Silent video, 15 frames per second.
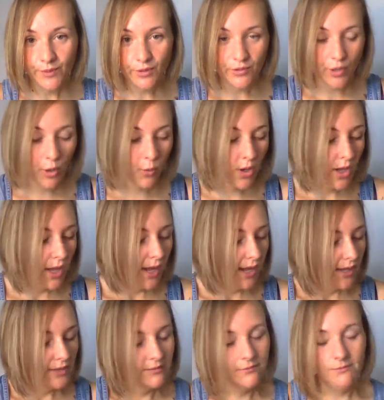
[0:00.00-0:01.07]
So
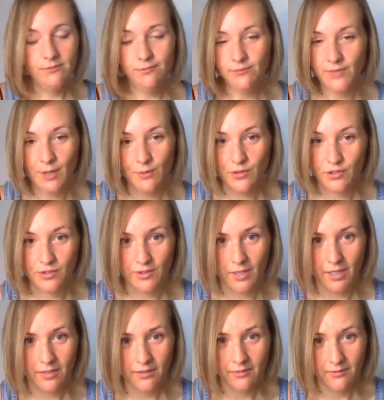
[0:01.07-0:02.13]
that was just
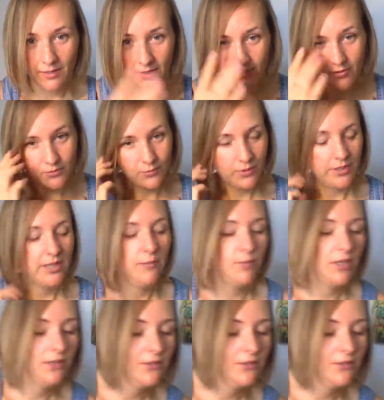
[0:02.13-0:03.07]
like, that just really hit me.